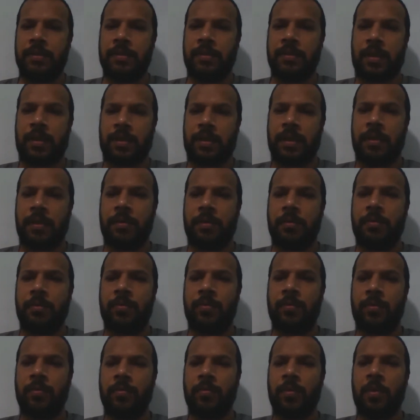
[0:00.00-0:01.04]
that there were
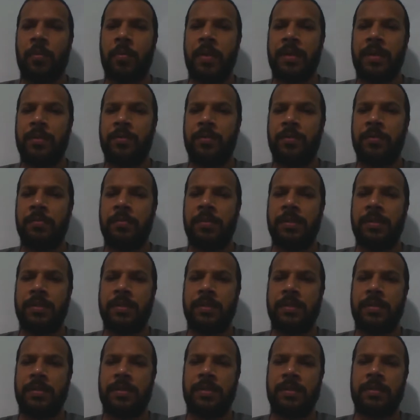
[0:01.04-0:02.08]
women-owned
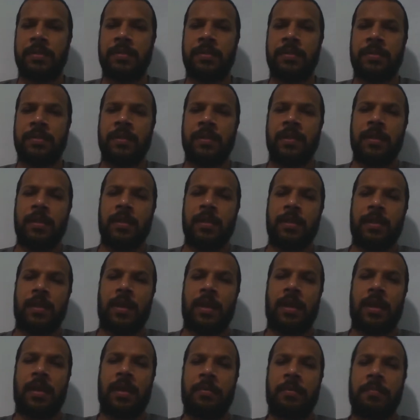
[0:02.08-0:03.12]
businesses
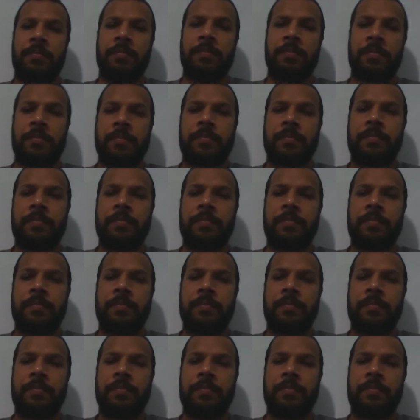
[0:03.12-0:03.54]
um,